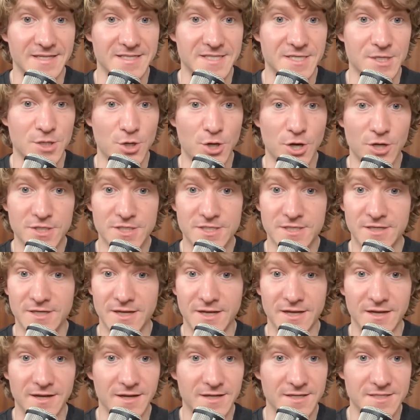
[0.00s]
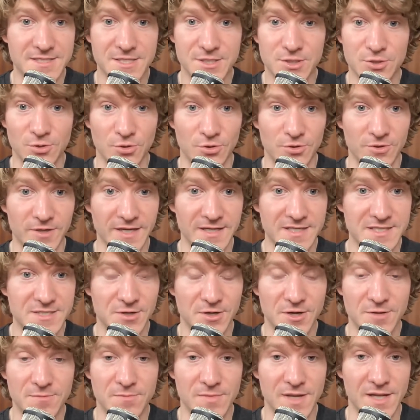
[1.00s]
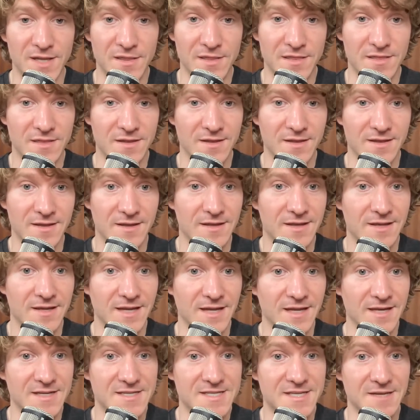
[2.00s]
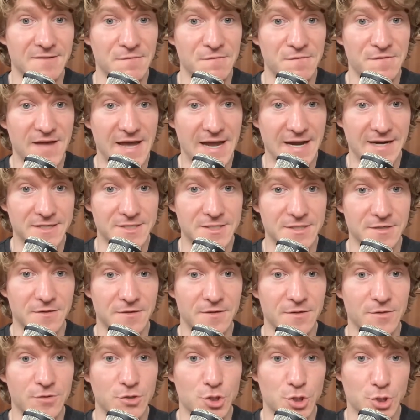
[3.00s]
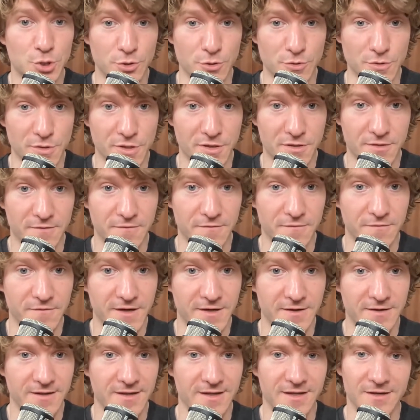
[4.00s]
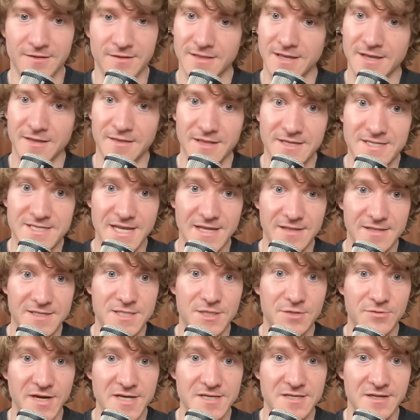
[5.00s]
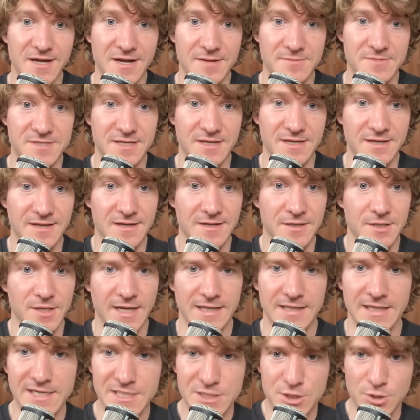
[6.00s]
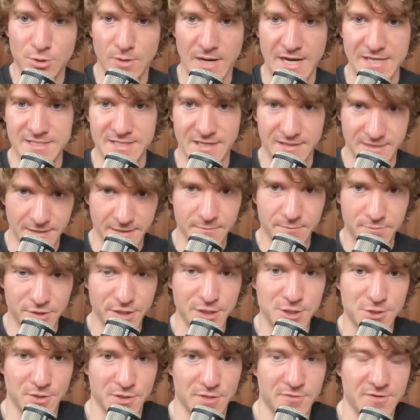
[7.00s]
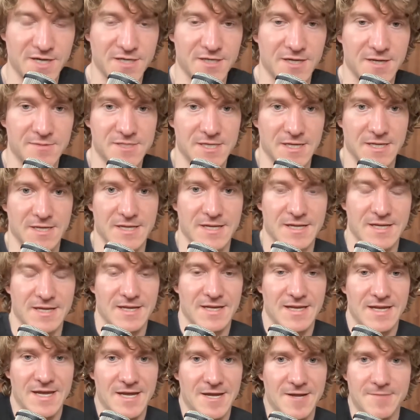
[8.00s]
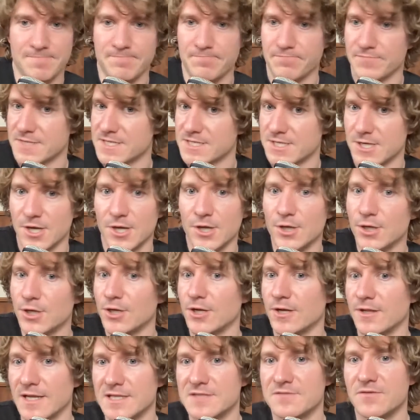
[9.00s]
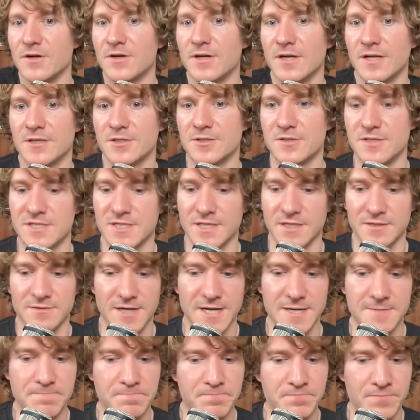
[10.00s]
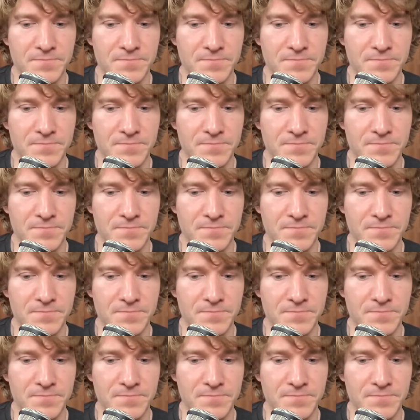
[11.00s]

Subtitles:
not a story, it's not a myth, it is in fact truth. You know, they say this 3 times, at least twice, I think, pretty sure 3 times. So, you know, that's very interesting, right?